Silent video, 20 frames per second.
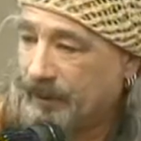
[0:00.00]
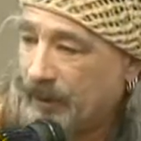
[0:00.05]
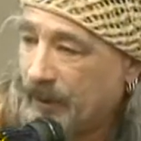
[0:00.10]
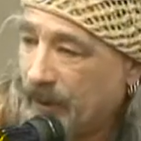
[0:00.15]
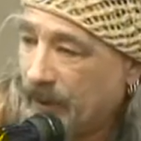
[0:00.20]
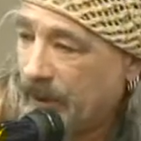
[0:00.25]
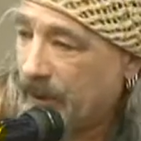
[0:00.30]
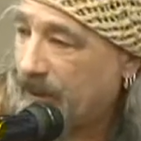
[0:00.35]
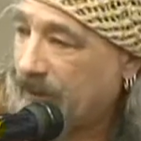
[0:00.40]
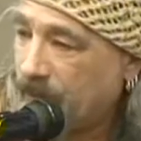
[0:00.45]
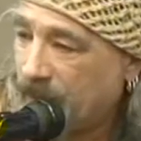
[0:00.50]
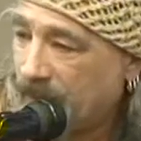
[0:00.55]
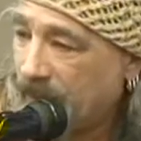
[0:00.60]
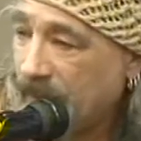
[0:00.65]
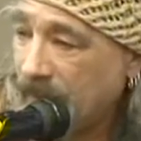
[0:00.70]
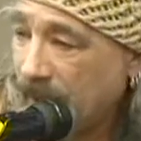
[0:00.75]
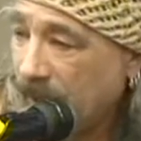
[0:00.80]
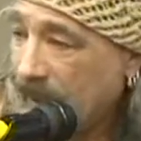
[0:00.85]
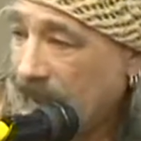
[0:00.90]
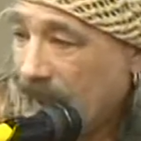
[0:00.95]
It could
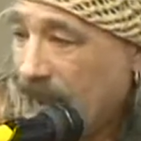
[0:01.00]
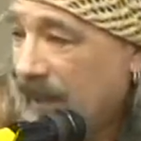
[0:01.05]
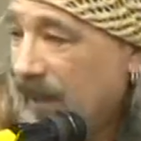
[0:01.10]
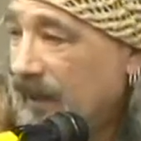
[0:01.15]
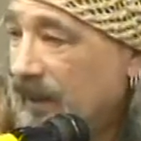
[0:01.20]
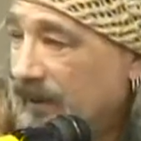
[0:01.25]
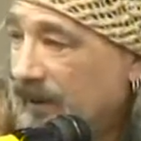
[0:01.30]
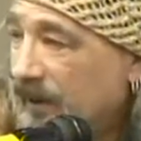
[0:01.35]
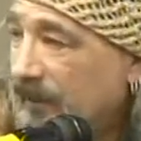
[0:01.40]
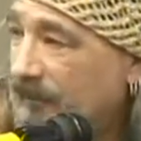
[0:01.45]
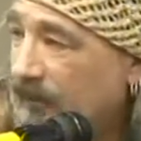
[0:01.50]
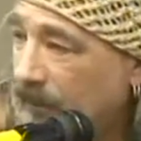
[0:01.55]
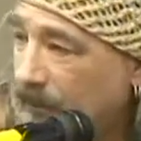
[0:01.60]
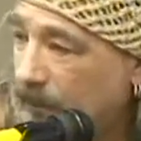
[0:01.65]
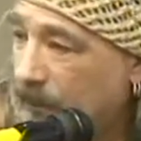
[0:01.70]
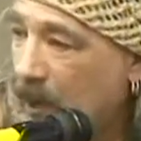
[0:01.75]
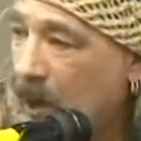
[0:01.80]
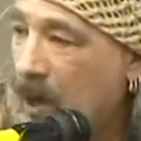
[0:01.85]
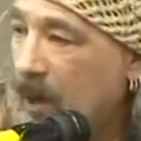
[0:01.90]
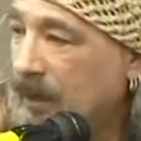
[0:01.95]
be anything
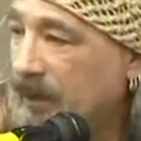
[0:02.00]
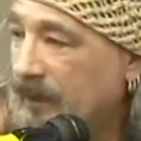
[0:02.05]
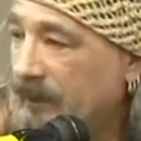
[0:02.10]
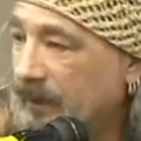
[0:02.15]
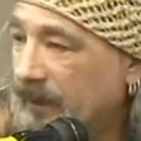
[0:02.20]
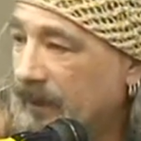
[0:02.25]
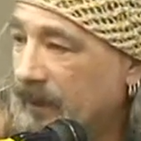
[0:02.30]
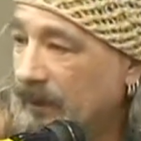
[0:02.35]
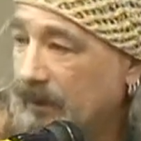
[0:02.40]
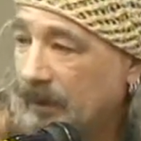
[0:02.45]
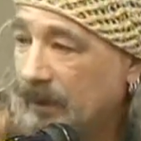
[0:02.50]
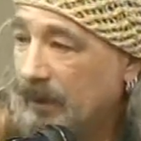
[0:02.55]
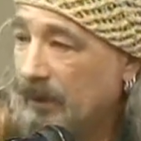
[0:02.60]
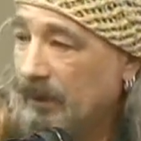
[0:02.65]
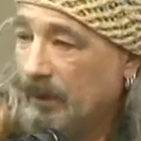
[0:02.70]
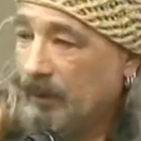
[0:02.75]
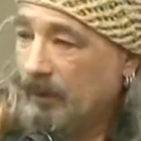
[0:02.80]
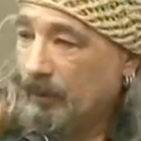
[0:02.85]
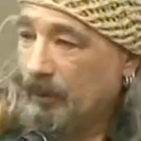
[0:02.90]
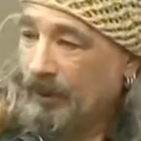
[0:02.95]
from partnering
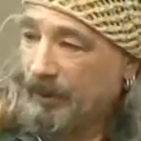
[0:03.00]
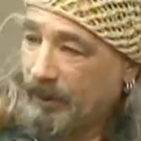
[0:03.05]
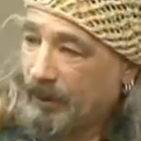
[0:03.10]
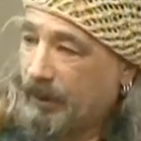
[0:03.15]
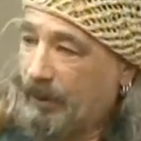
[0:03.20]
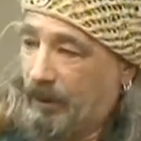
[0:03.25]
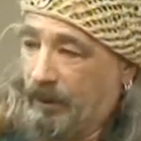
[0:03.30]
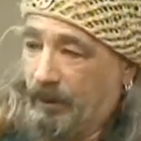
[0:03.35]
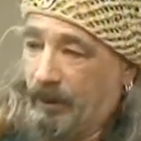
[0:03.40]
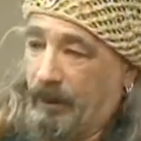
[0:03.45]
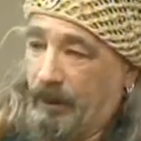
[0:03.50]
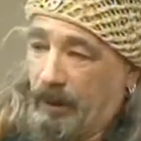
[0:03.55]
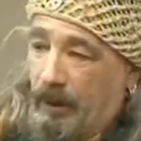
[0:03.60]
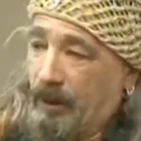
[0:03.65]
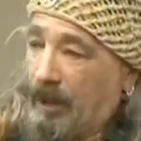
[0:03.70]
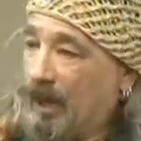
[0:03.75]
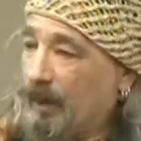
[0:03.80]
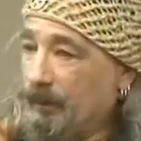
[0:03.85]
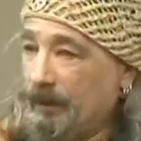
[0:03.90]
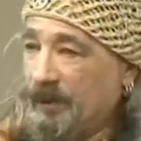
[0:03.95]
with a, a
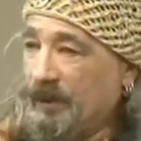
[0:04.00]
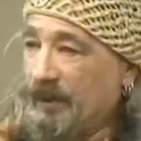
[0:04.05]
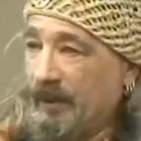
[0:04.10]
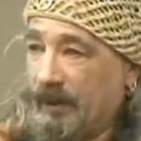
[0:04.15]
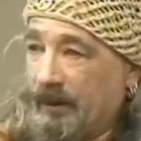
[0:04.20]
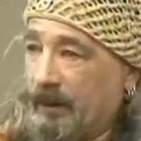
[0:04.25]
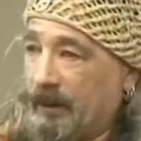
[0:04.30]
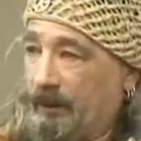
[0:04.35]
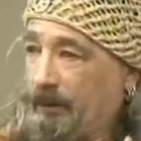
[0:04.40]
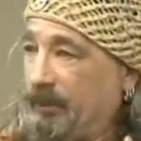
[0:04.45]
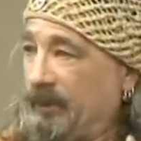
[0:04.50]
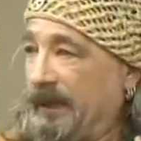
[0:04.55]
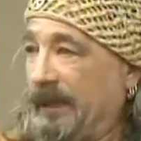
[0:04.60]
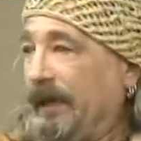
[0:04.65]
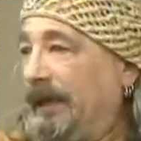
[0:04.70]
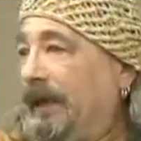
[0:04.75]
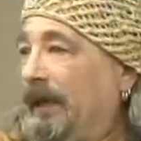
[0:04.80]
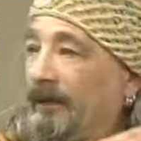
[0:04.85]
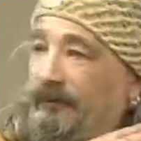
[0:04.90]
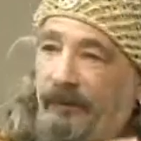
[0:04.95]
company
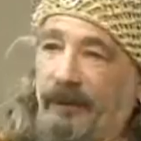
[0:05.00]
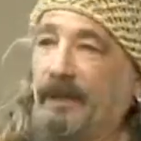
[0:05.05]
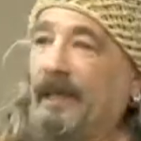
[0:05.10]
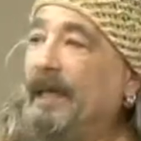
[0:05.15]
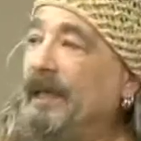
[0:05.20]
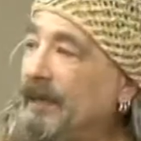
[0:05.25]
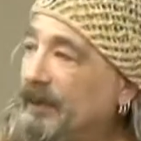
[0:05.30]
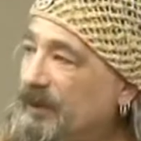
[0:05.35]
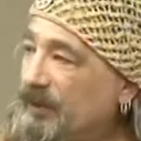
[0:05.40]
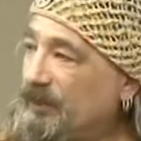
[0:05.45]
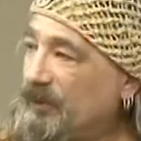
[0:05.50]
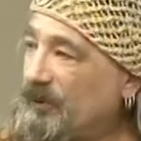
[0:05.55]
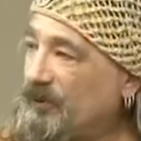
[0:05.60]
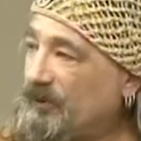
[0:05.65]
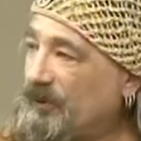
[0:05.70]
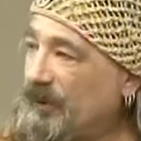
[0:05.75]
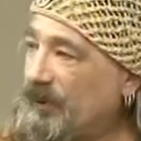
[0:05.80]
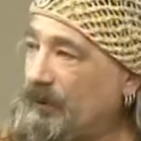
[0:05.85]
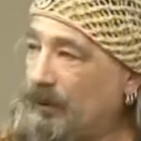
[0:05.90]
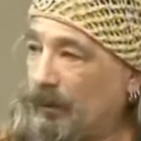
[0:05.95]
completely unrelated to
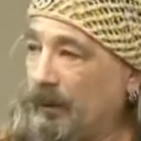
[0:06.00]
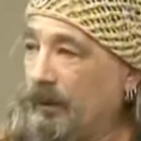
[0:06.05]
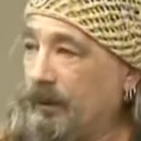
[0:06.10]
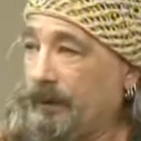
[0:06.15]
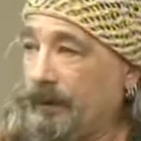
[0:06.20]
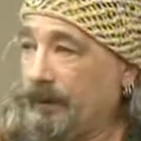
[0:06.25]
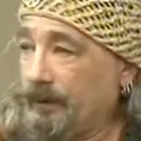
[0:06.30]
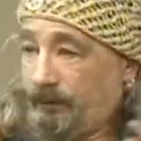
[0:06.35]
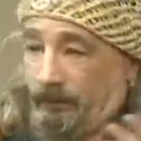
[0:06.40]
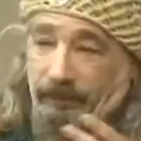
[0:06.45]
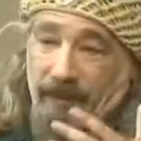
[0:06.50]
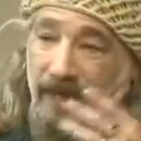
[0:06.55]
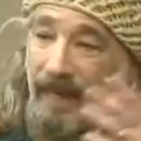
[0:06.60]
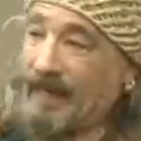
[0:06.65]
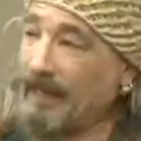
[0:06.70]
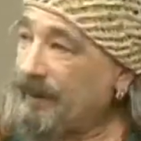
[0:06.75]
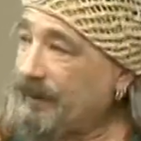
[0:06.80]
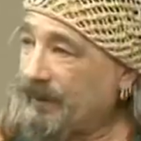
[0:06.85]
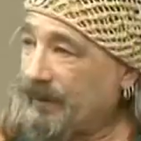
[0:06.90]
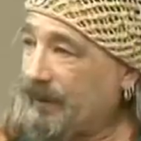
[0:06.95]
music or
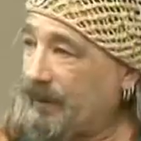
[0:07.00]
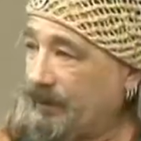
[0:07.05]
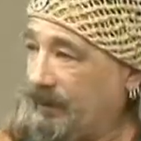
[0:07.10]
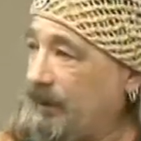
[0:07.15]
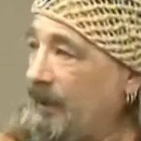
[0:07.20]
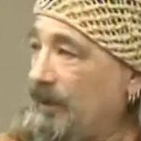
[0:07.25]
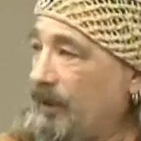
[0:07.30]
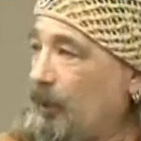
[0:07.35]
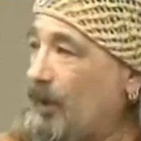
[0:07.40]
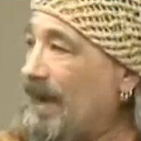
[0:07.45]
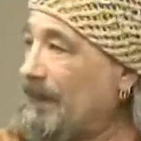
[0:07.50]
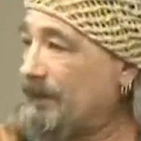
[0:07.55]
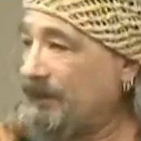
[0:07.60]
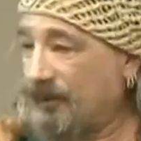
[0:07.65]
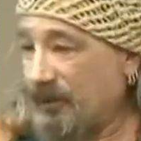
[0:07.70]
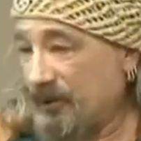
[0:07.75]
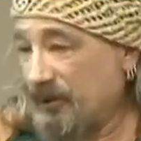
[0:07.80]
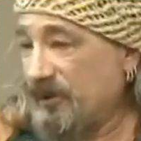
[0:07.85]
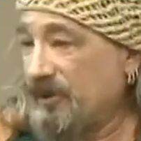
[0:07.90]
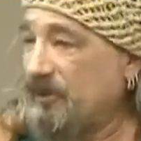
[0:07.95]
anything, or another web
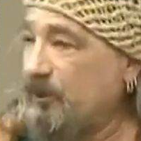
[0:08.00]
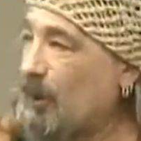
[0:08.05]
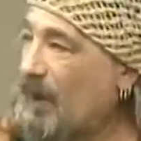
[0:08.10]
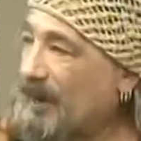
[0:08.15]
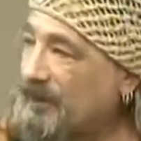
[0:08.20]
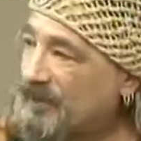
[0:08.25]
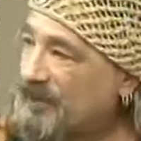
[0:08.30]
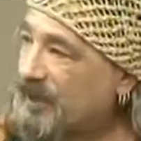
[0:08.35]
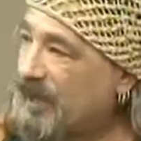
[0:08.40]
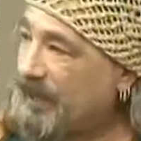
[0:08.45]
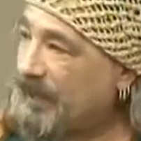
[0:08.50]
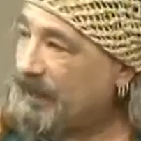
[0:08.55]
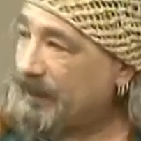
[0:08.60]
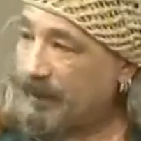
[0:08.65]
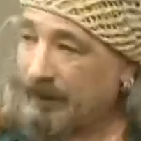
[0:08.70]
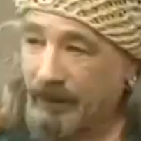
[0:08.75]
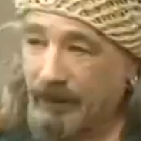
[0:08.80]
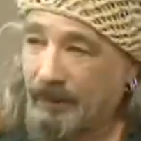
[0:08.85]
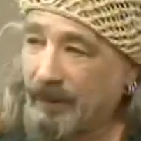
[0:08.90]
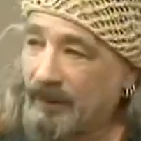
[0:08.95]
person's
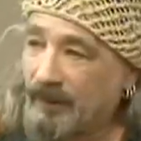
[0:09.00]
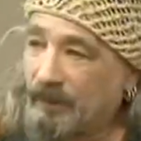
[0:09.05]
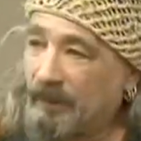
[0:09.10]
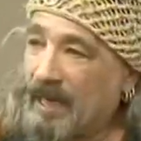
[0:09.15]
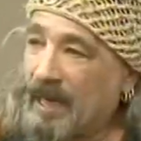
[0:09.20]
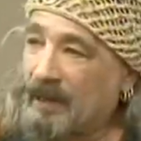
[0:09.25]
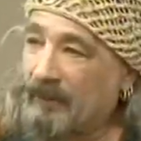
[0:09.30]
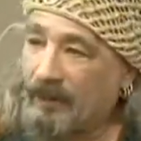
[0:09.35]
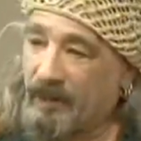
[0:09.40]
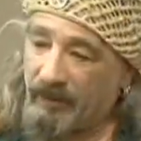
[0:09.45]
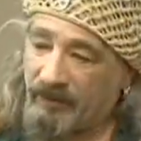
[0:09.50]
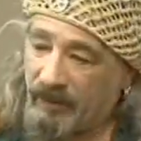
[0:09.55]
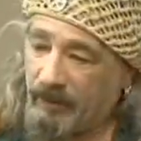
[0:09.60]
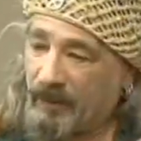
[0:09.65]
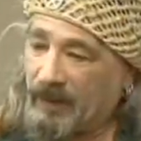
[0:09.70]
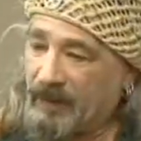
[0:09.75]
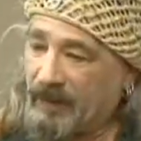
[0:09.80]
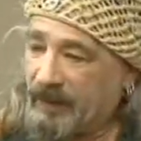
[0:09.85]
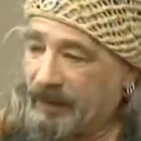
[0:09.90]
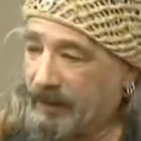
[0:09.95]
website. It doesn't matter, and
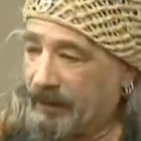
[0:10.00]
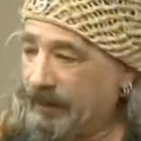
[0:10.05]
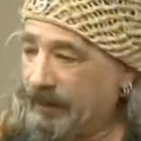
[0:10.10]
everybody could